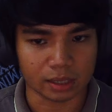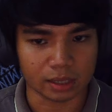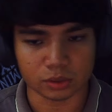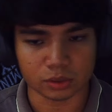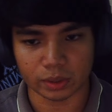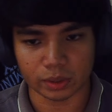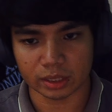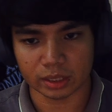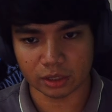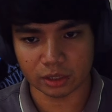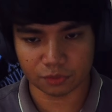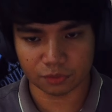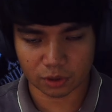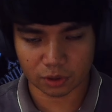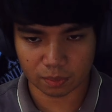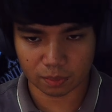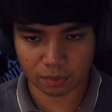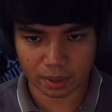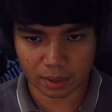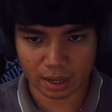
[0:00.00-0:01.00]
So get info
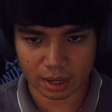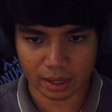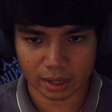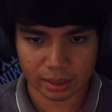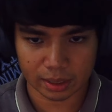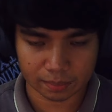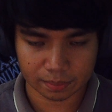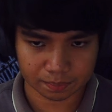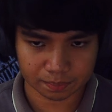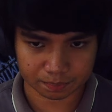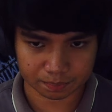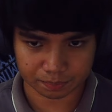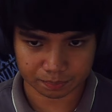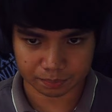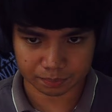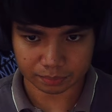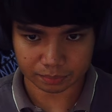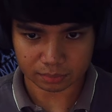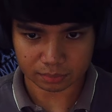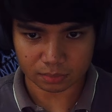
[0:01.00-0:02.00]
by
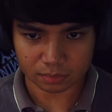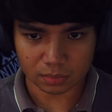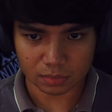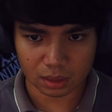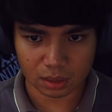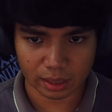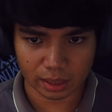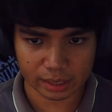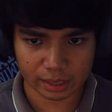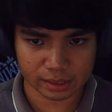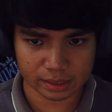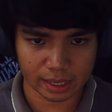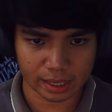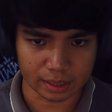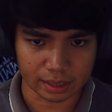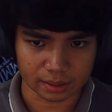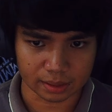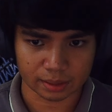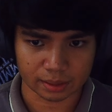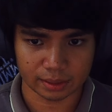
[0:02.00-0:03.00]
SN.
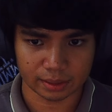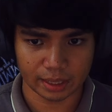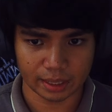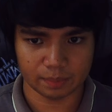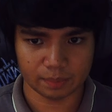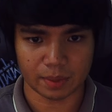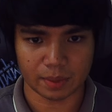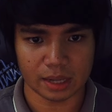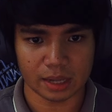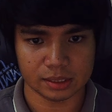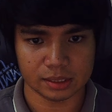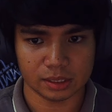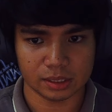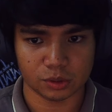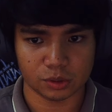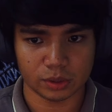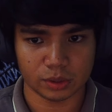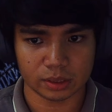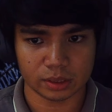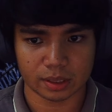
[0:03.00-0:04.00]
Then pass the
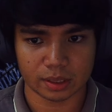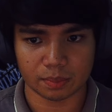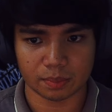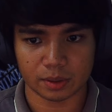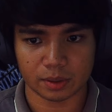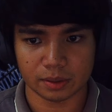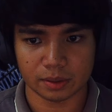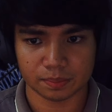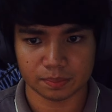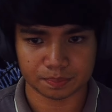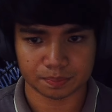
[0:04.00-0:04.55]
student number.